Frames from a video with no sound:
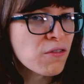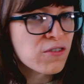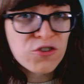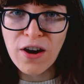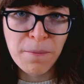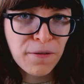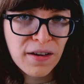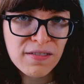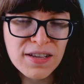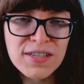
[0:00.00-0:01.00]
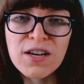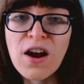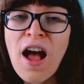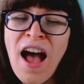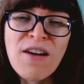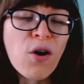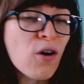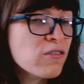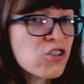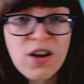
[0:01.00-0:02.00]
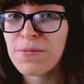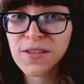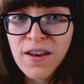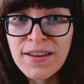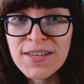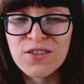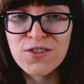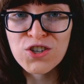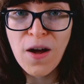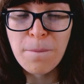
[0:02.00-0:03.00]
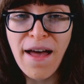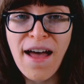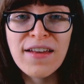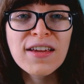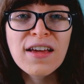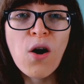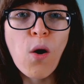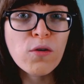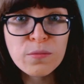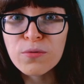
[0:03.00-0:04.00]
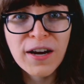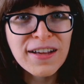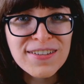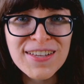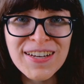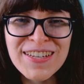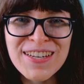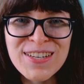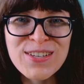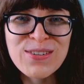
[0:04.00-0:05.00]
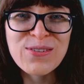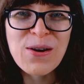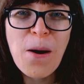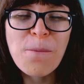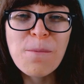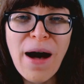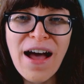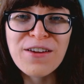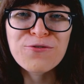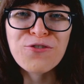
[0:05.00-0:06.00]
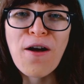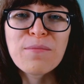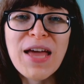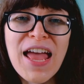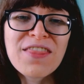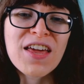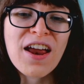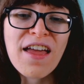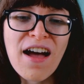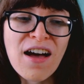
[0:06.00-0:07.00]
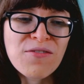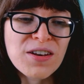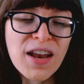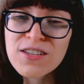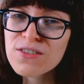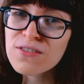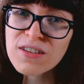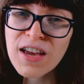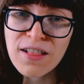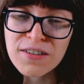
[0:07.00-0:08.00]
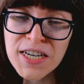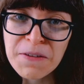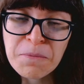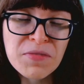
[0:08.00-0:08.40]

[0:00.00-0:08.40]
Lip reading: of the scrapbooking links there, have all the shops that I tend to shop at, all the brands that I tend to buy from, and then I have a nice little gallery